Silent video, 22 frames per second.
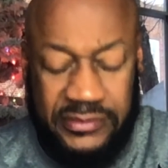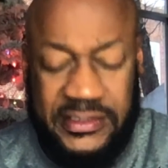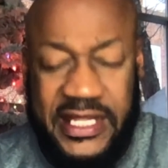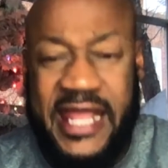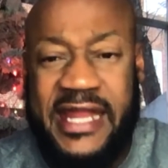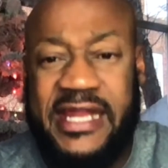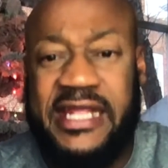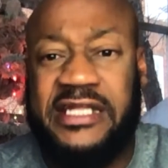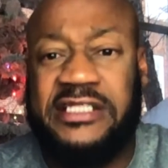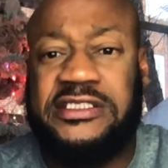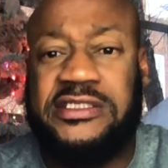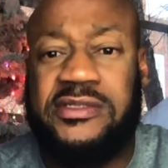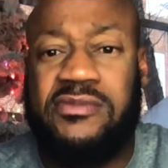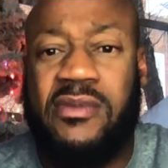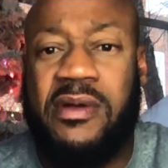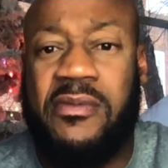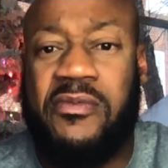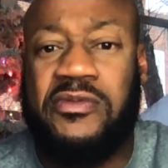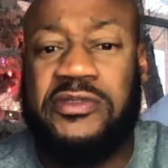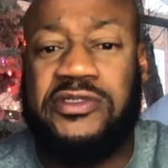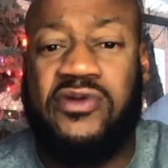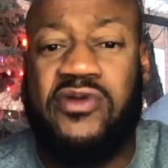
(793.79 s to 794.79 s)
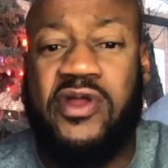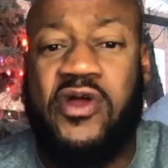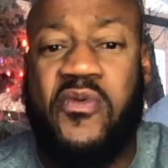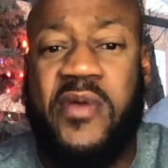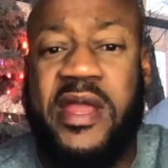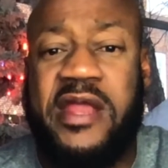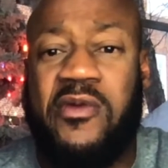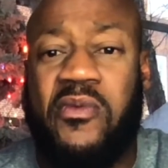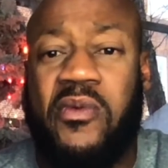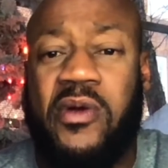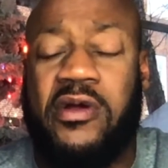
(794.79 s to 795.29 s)
That innocent woman was on her
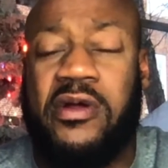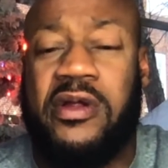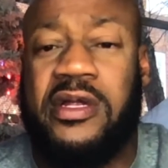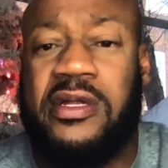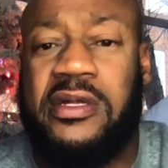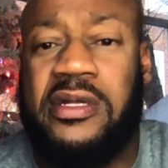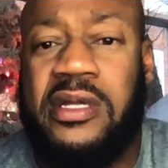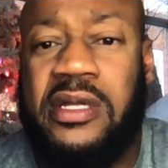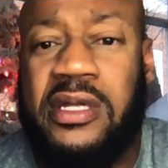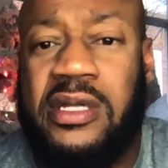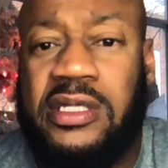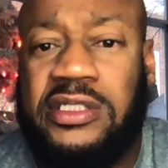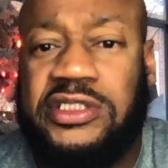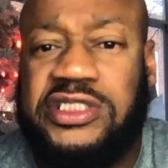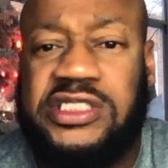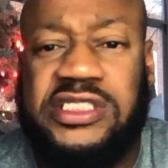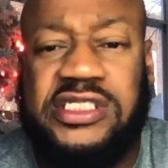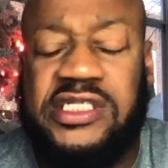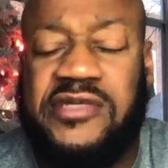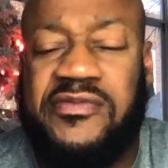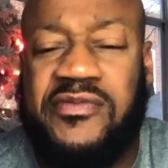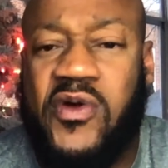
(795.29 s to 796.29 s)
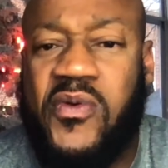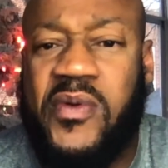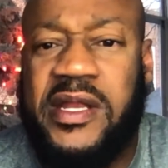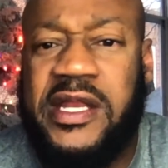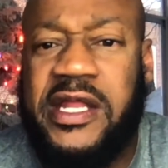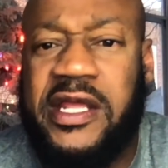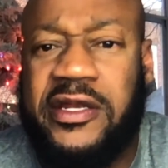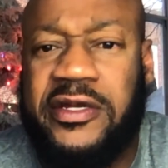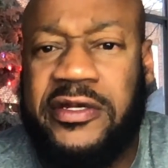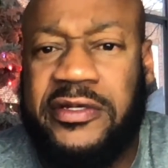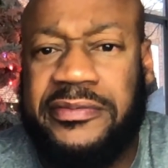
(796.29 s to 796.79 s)
way to work. She didn't even know what
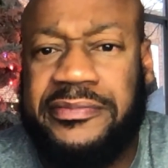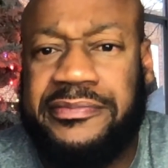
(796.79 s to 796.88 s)
hit her.